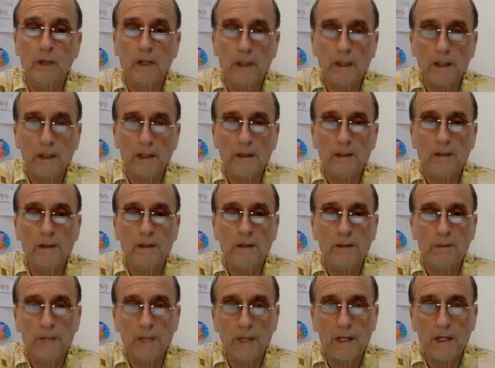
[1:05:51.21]
in
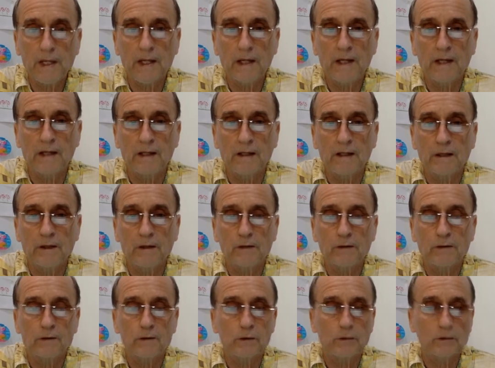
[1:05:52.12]
demand.
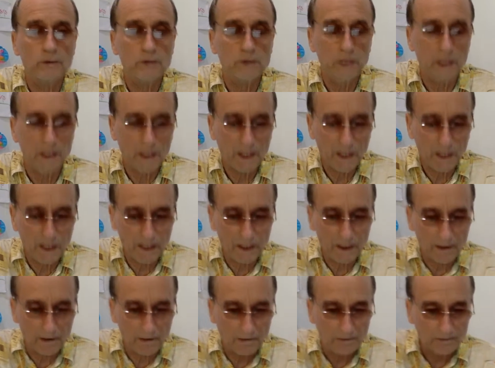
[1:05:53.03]
So check it
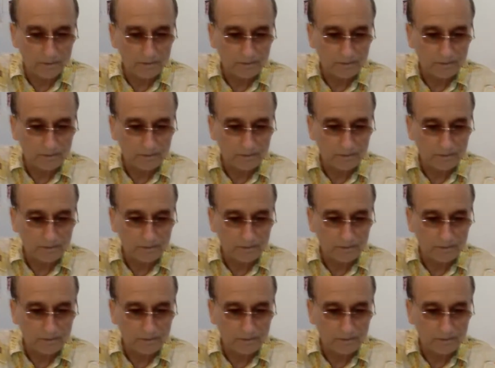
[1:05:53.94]
out.